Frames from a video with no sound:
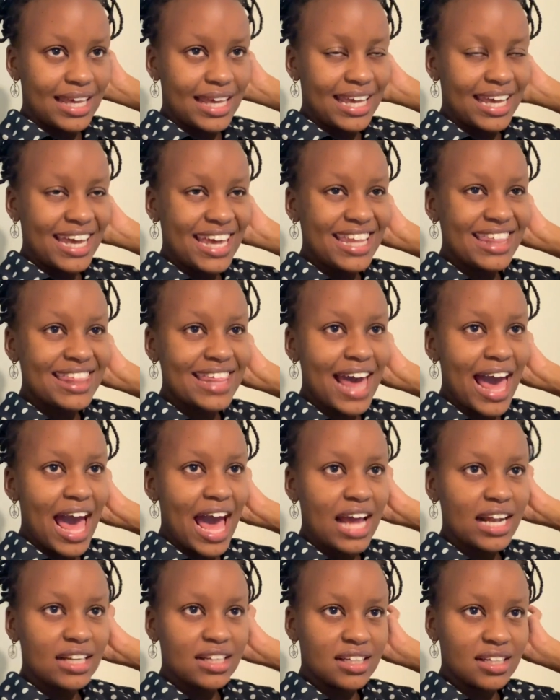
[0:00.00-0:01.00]

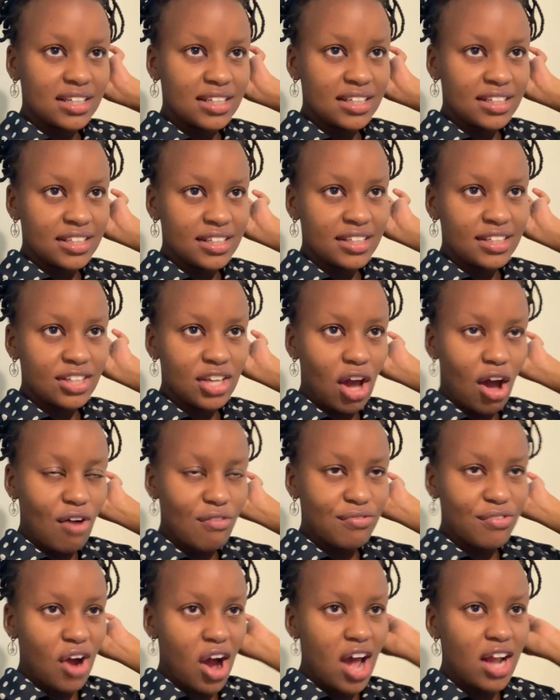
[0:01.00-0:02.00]
Ethan, yeah.
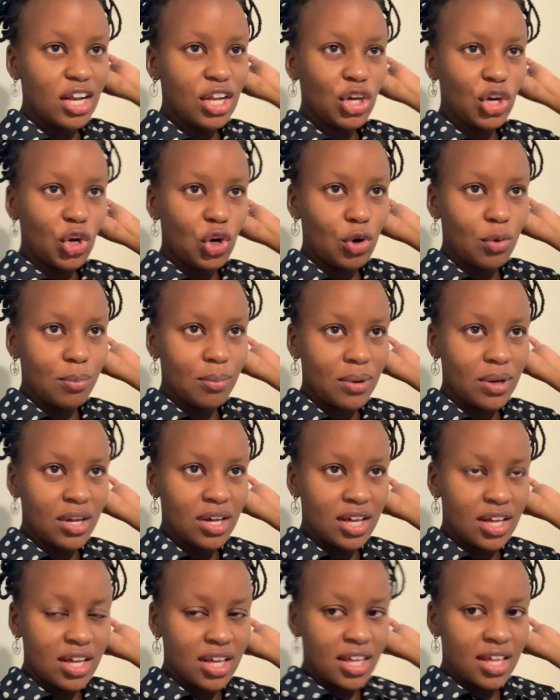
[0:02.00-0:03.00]
your volume.
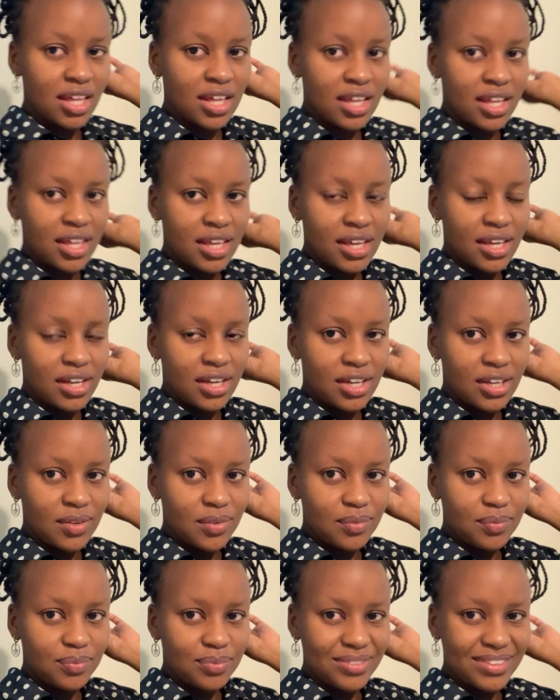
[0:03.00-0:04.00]

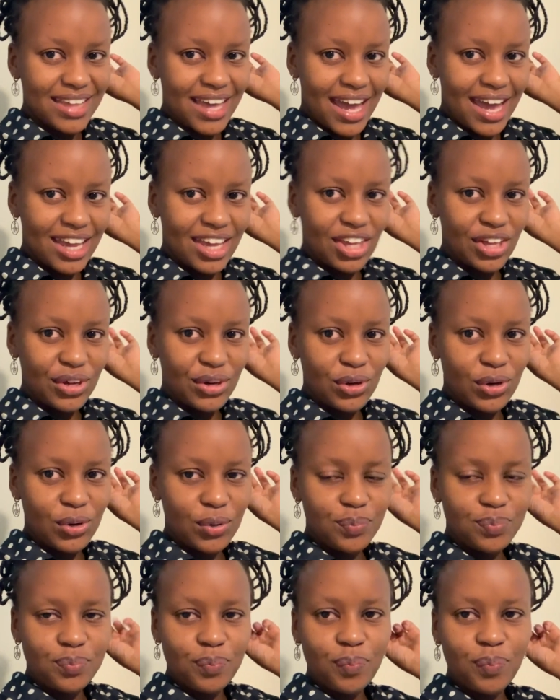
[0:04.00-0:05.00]
Thank
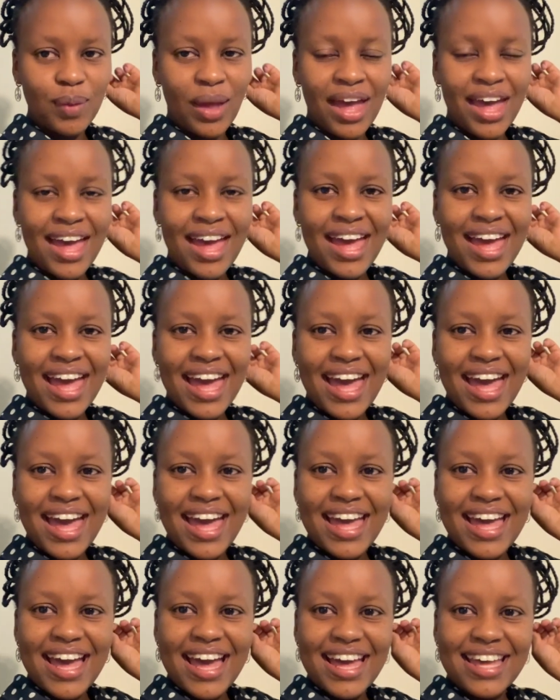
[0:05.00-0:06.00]
you
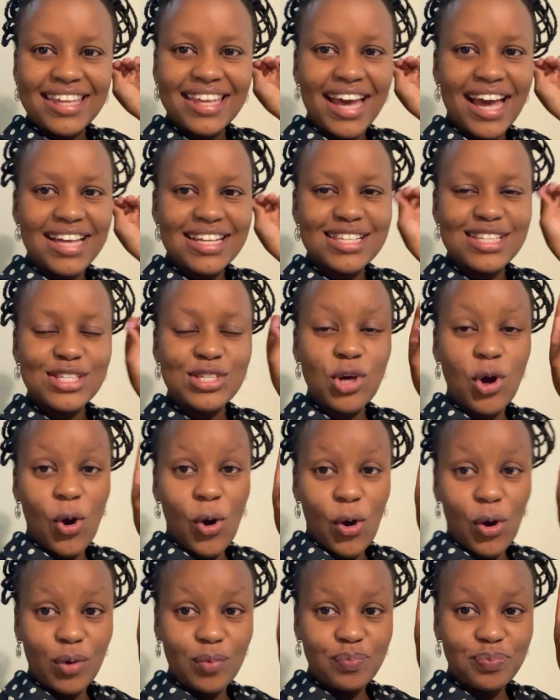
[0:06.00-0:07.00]
yes so
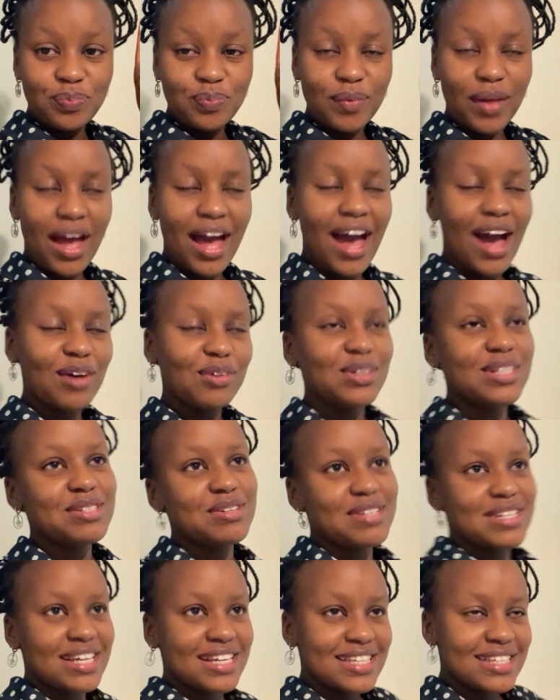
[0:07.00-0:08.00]
uh, what
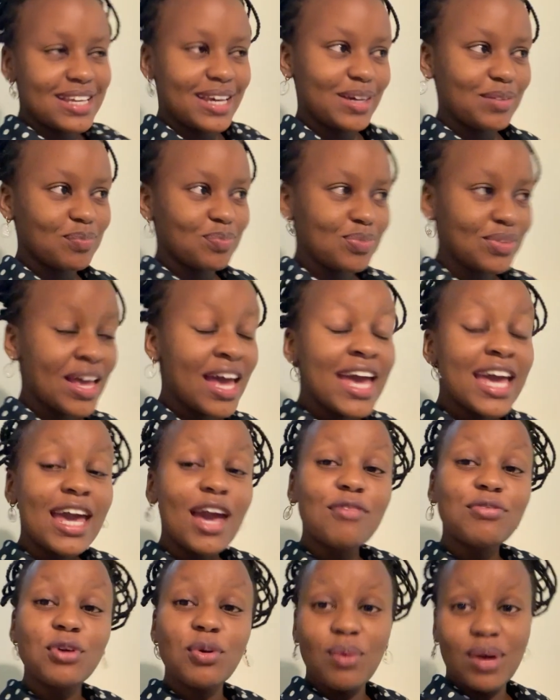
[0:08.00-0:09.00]
was i saying
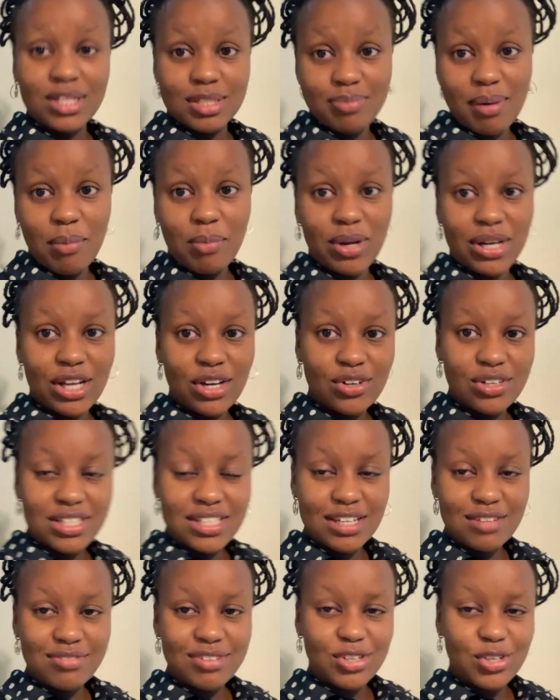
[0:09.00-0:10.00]
if you watch my morning
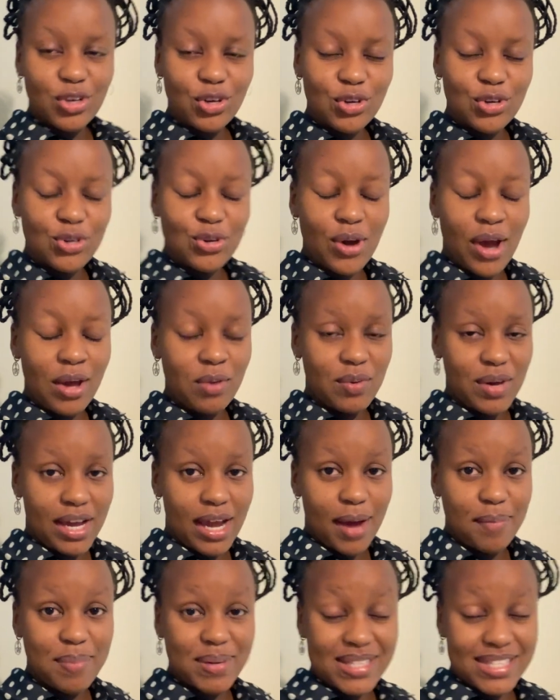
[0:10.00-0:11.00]
routine video you know i wake
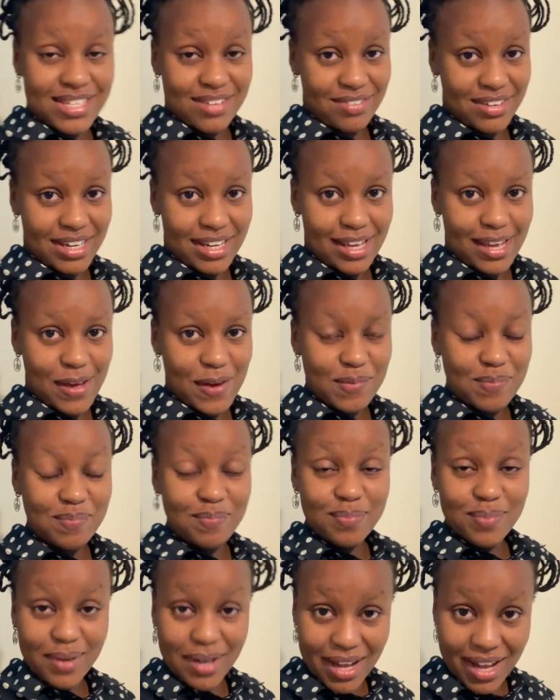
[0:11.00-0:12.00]
up at 7 a.m
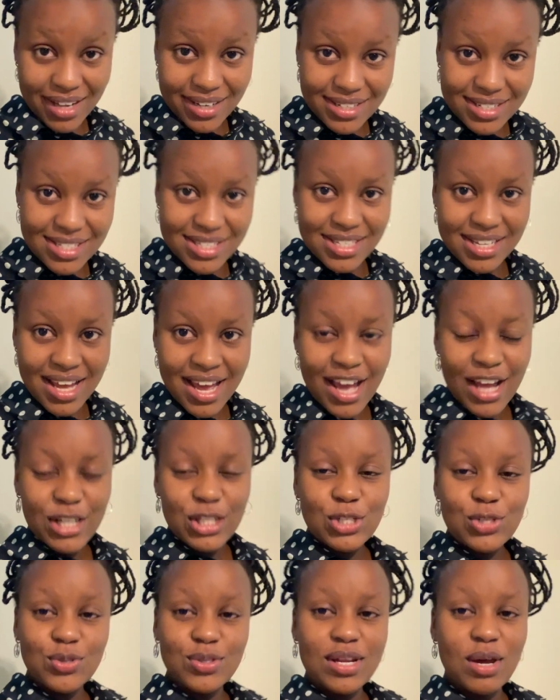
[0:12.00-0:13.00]
but
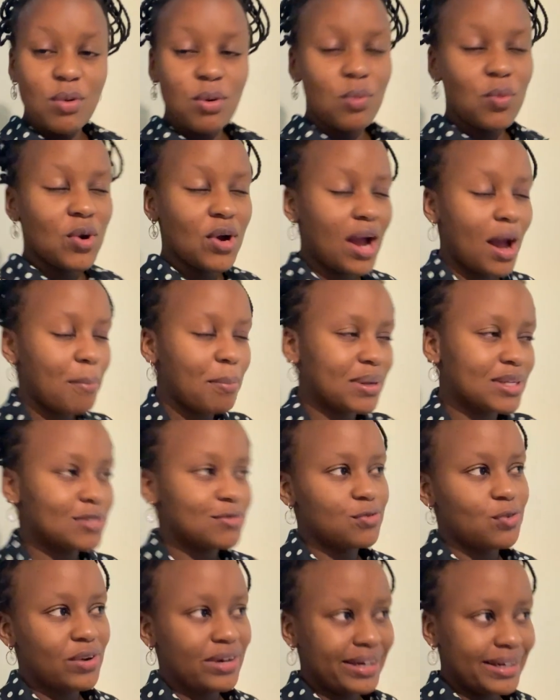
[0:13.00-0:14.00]
today we woke up at
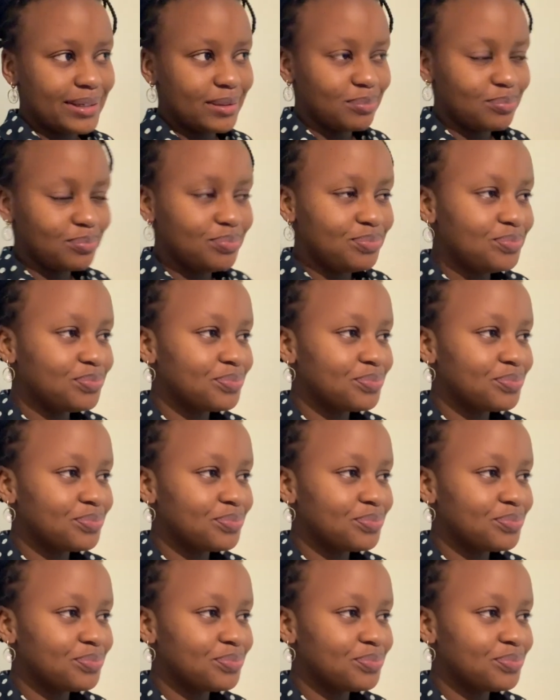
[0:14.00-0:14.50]
4 a.m